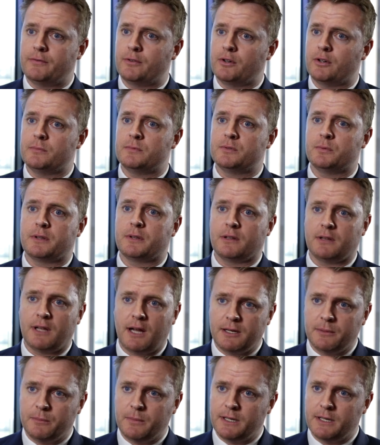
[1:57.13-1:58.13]
firms with a
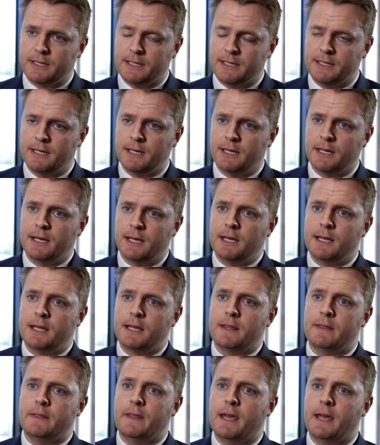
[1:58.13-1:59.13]
lot of money,
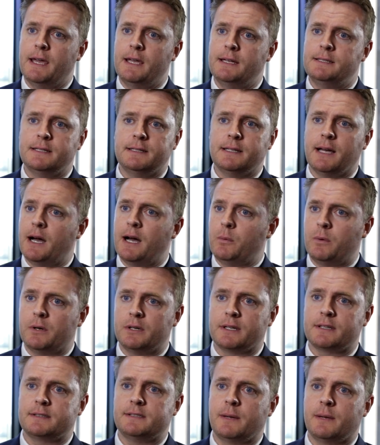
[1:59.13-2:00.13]
they did not
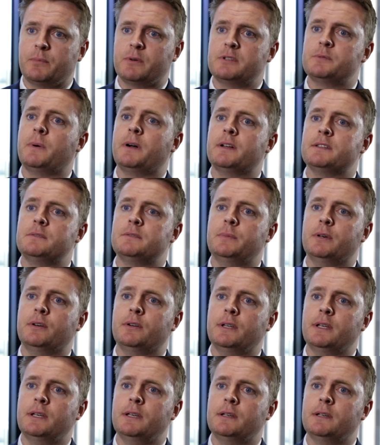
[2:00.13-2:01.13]
want to accept
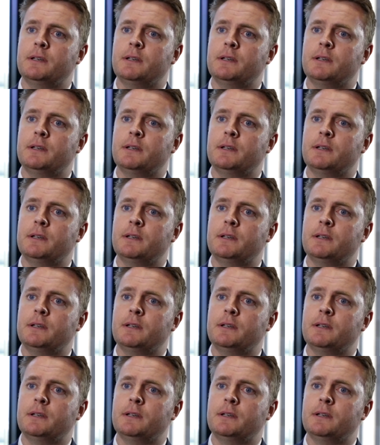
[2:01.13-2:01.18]
responsibility.